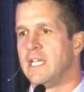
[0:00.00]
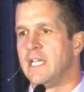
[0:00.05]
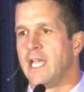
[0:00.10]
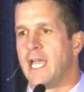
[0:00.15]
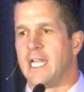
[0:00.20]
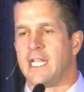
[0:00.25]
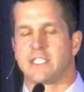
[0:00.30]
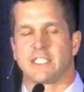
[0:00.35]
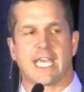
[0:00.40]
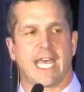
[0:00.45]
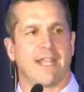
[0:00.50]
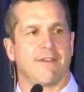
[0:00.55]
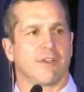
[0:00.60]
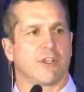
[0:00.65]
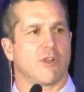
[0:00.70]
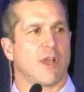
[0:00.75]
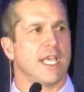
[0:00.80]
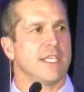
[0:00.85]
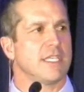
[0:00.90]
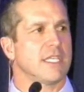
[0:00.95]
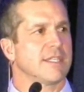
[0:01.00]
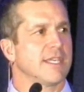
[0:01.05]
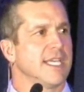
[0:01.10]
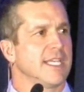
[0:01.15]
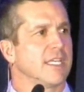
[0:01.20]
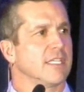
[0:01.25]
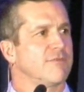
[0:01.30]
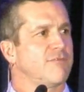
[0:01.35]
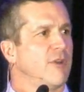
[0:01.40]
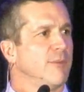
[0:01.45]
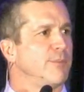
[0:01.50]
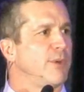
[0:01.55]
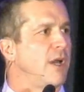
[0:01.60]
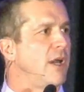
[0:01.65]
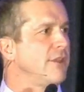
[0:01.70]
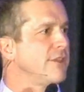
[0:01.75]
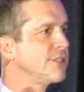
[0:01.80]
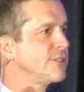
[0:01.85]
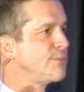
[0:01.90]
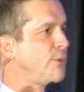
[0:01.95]
And it's kind of a crazy thing because
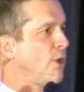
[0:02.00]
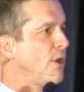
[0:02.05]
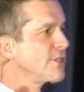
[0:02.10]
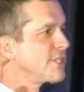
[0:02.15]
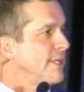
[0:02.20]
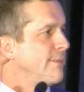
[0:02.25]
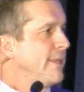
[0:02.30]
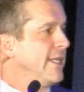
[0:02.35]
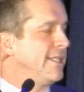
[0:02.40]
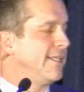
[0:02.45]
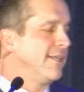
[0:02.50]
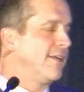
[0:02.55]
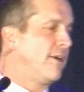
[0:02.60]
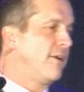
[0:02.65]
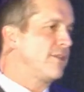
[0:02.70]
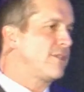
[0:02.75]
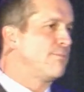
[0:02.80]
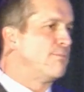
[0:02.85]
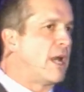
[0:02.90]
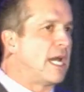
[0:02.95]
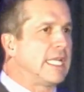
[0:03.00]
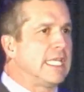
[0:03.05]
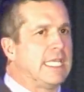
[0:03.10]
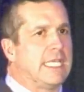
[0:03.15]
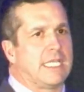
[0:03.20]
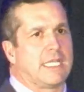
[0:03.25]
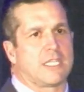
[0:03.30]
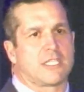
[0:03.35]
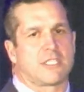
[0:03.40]
football and sports, I mean, you know, it's money and